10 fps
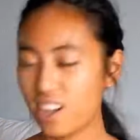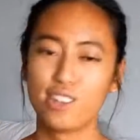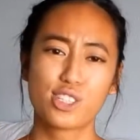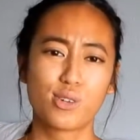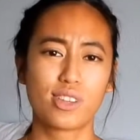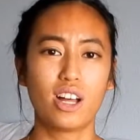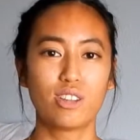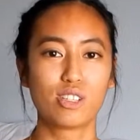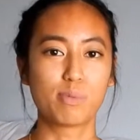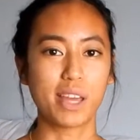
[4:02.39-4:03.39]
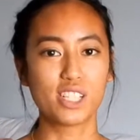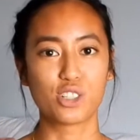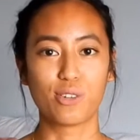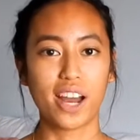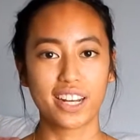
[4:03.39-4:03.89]
Also, with all those pens
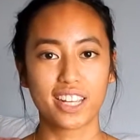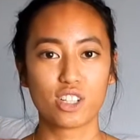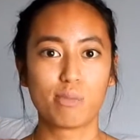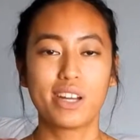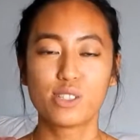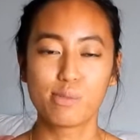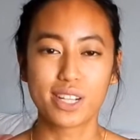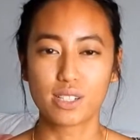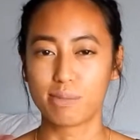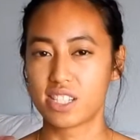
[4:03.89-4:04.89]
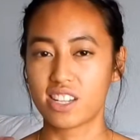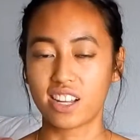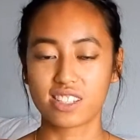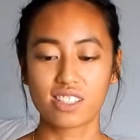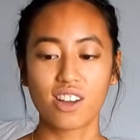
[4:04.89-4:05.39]
you're writing in, you're bound to make some
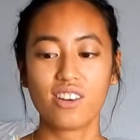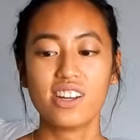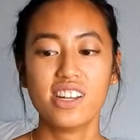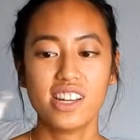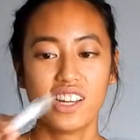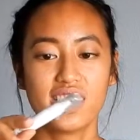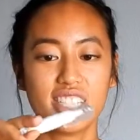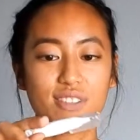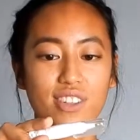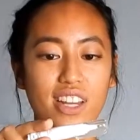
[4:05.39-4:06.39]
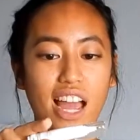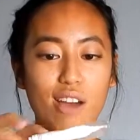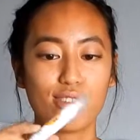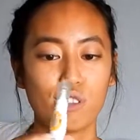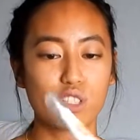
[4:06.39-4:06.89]
mistakes, so definitely
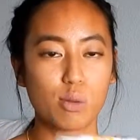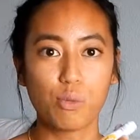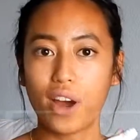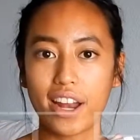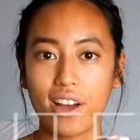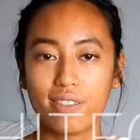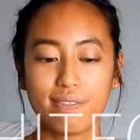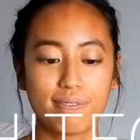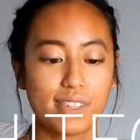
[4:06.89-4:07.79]
have with you some whiteout.